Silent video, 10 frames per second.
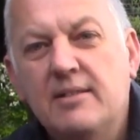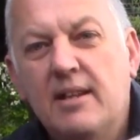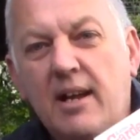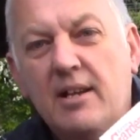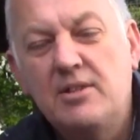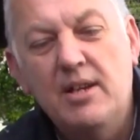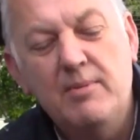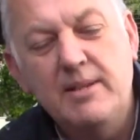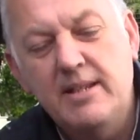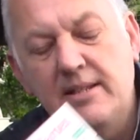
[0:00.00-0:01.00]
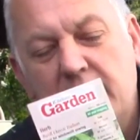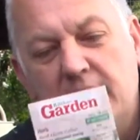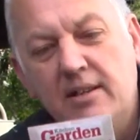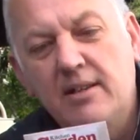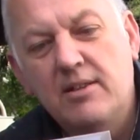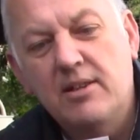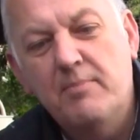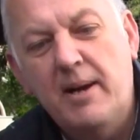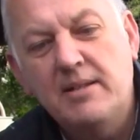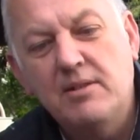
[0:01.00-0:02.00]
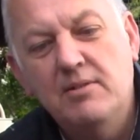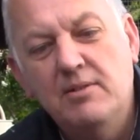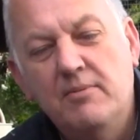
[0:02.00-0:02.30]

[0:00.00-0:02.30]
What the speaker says: Last year we did the basil